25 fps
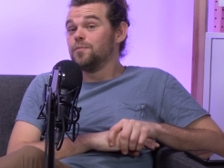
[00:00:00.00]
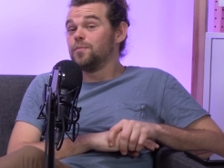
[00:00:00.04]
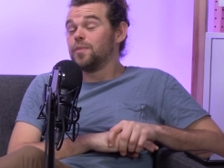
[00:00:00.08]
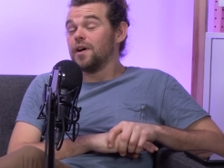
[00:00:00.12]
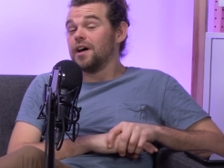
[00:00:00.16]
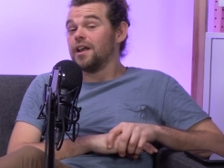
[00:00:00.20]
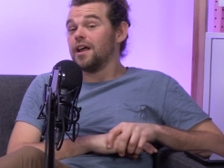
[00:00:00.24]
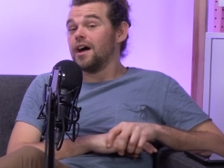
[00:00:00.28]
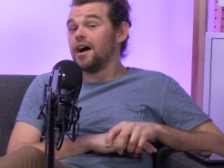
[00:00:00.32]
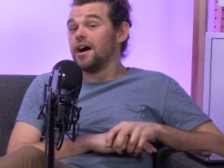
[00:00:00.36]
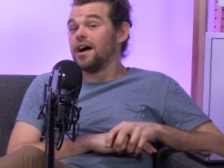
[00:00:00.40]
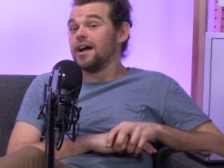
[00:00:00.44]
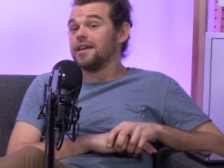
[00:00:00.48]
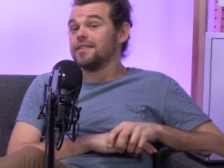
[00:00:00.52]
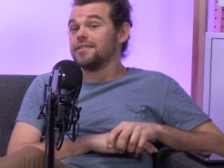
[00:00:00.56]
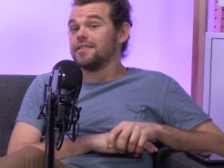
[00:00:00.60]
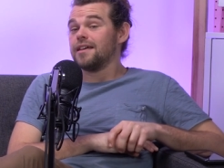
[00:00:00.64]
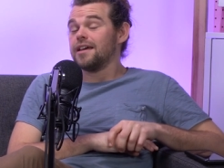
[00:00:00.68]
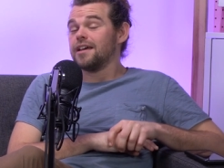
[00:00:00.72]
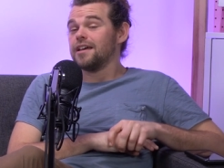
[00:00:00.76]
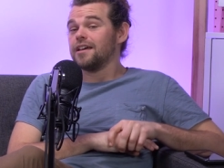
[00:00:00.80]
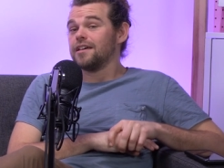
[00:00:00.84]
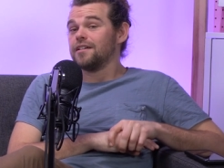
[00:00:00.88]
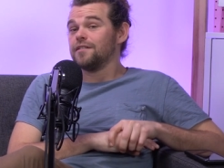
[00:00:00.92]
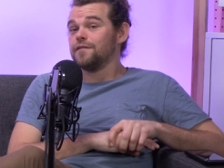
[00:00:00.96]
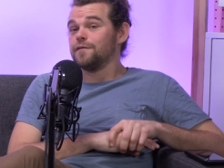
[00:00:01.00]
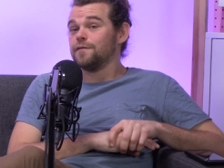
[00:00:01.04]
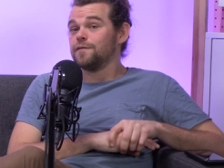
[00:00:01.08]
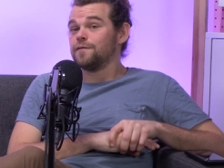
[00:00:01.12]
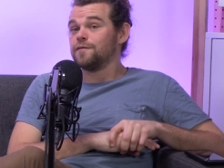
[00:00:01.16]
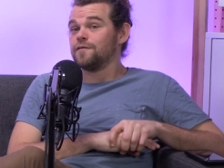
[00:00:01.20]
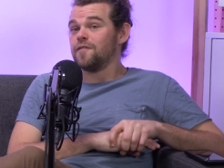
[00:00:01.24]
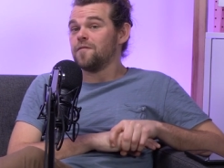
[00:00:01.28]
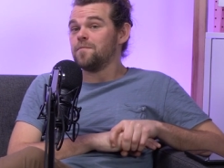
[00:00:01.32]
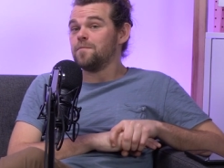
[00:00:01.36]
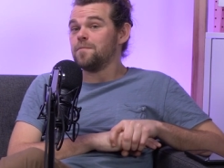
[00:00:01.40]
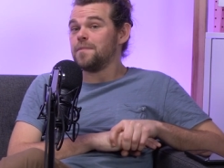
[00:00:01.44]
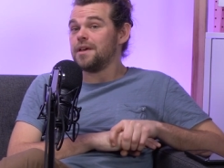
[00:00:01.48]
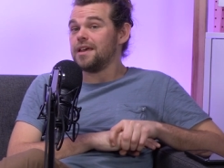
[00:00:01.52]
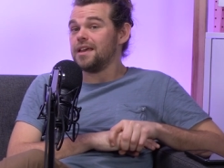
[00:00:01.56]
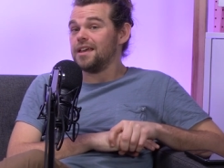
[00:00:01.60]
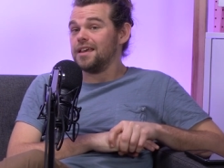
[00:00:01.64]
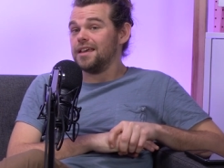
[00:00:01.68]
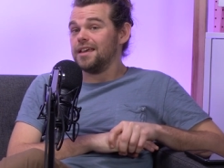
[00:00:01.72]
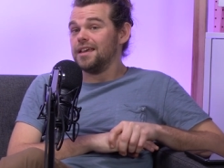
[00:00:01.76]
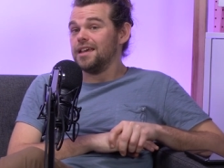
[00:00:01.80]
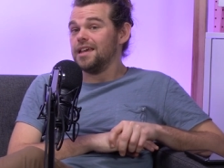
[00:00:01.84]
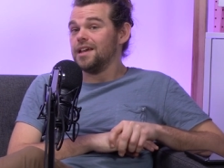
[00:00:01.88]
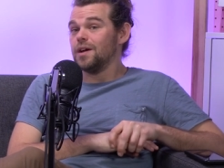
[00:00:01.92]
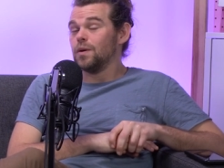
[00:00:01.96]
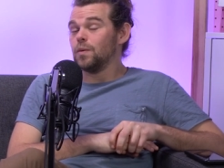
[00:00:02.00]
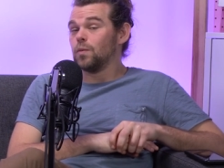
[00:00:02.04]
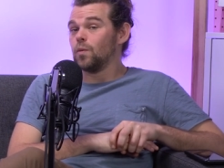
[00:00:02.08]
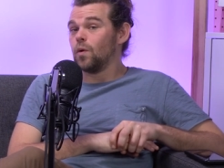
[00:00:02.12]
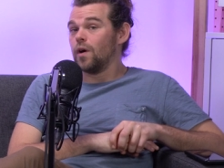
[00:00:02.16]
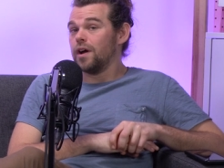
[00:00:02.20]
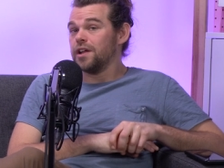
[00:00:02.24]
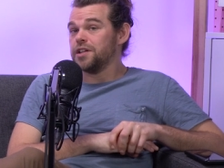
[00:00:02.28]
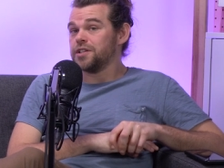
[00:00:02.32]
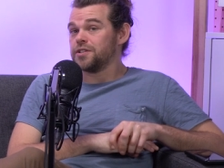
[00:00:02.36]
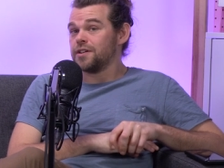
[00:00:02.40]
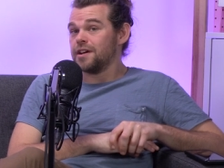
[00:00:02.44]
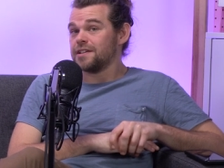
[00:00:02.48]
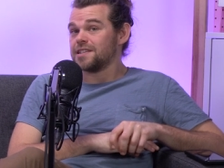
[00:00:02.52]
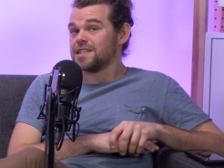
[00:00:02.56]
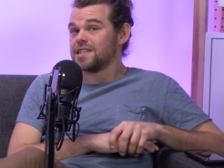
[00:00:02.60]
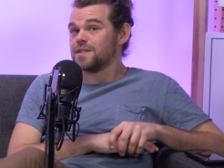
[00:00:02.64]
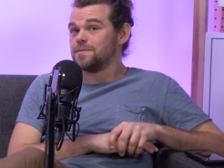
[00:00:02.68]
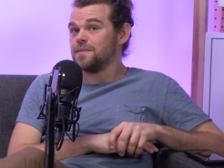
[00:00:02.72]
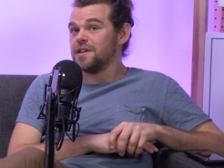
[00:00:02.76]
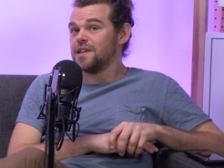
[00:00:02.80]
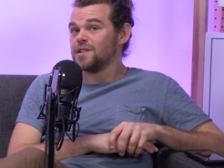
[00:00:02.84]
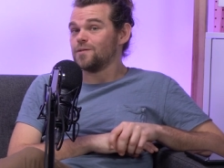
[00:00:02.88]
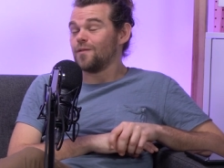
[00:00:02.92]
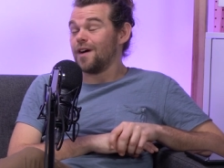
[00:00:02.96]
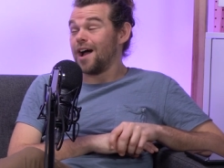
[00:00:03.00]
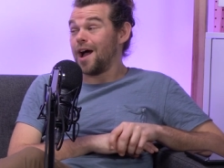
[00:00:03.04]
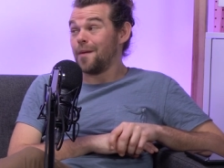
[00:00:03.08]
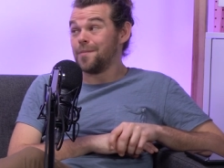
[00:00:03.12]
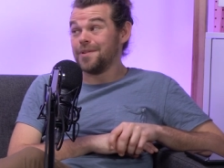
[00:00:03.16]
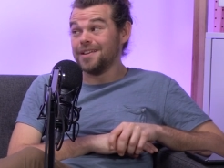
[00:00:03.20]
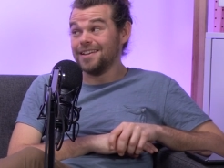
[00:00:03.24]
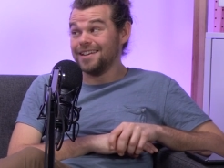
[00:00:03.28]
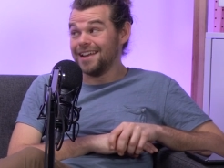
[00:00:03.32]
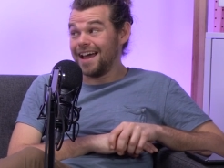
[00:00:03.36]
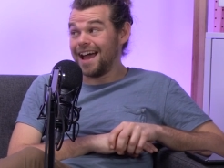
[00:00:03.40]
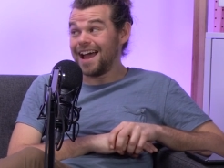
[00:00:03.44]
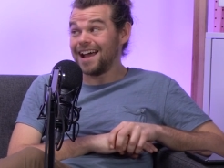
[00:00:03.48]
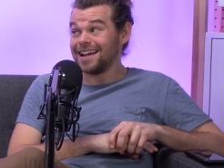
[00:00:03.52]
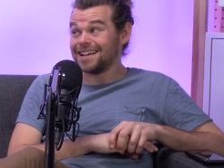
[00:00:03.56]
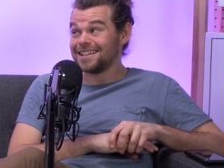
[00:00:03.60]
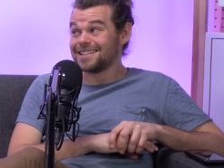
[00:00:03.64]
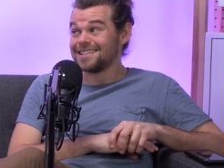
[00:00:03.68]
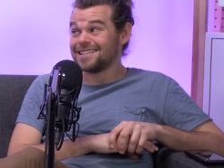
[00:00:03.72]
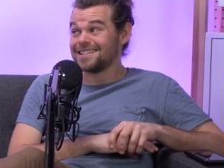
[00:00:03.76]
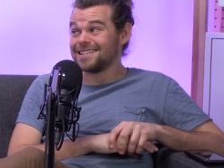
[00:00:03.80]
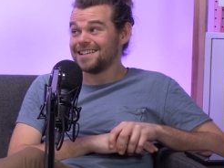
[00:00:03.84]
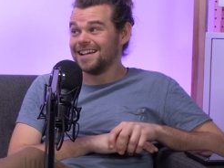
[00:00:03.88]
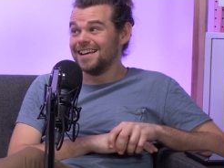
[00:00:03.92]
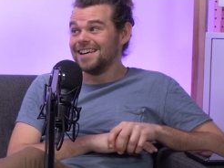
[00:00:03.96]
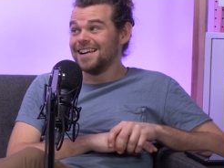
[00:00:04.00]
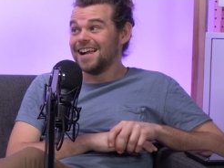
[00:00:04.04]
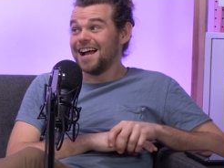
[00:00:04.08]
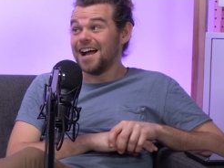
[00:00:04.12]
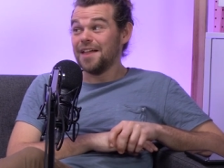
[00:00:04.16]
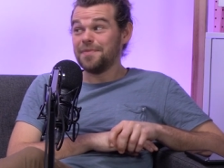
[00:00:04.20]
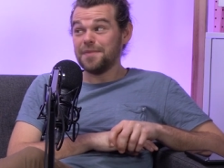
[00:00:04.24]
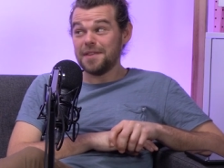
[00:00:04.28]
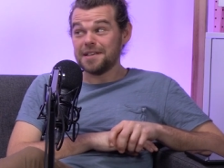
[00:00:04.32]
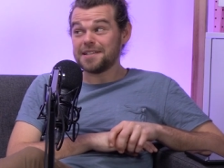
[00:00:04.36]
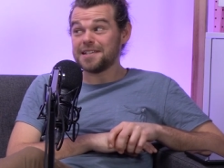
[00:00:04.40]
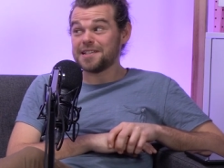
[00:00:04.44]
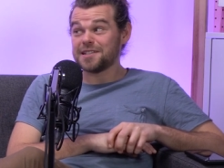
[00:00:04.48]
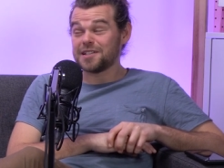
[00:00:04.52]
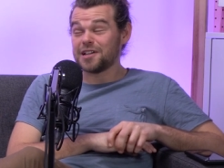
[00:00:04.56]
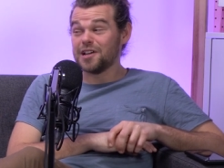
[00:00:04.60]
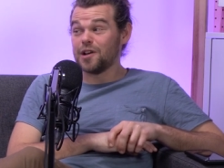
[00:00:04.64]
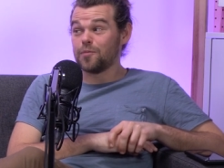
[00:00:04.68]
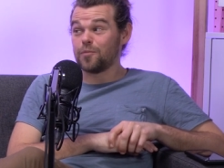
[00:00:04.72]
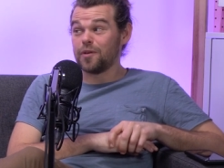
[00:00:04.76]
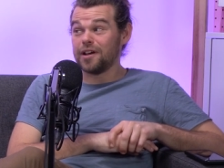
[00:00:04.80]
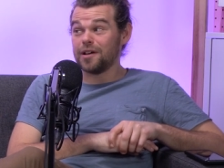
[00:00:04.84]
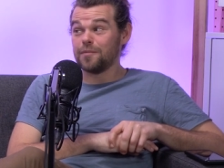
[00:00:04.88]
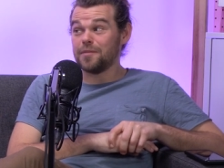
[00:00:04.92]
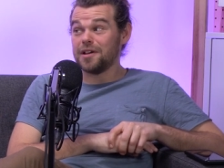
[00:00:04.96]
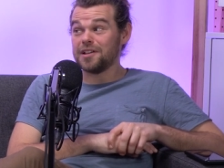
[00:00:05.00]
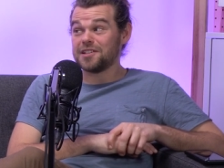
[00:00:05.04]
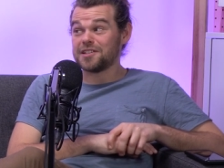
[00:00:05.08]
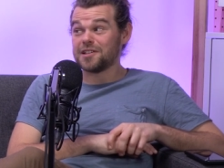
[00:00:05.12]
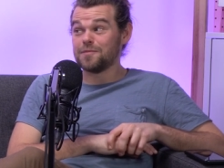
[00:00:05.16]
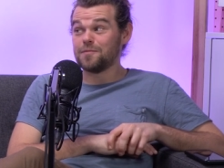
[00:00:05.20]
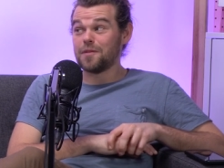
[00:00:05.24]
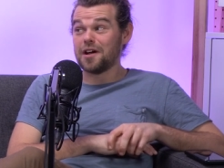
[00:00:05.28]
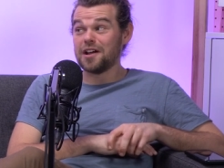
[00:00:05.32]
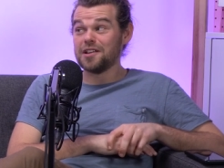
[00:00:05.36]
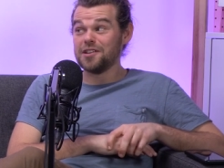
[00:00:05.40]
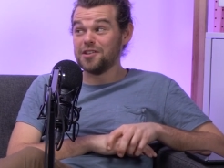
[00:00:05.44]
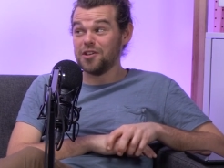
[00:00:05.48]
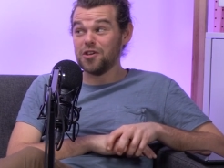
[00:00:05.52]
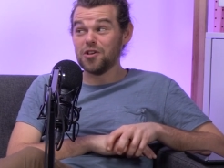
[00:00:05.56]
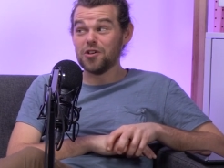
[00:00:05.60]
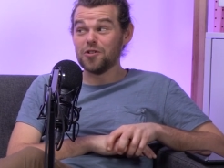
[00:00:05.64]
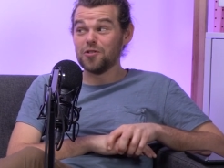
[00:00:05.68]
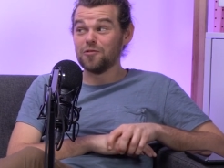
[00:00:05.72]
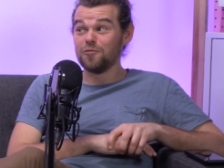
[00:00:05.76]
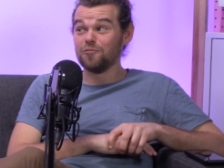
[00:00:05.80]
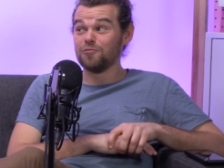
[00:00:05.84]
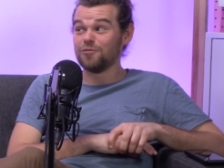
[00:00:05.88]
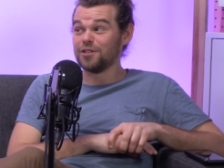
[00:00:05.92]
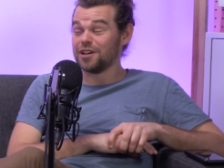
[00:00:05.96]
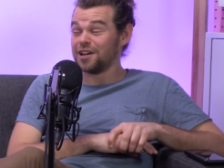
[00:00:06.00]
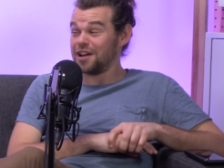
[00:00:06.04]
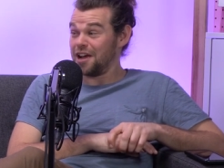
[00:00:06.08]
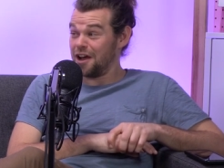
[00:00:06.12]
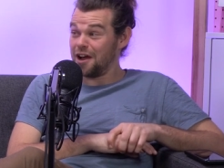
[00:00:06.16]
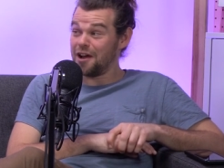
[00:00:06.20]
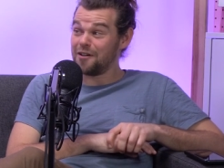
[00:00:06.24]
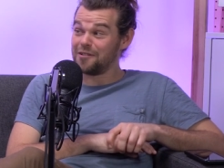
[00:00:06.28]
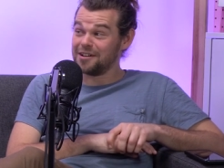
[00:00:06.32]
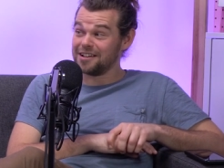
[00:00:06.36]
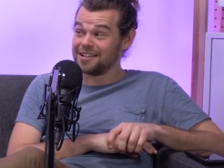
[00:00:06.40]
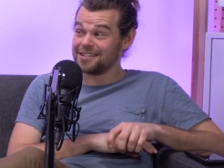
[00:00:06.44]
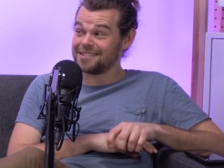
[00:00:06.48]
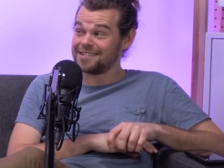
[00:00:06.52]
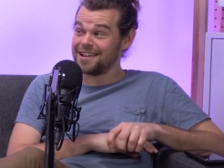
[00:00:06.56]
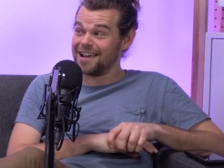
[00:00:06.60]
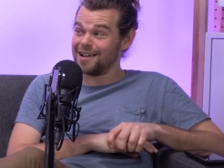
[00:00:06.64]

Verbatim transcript: But I think for me, what interests me is what happened next. And this is going to bring me to my new recurring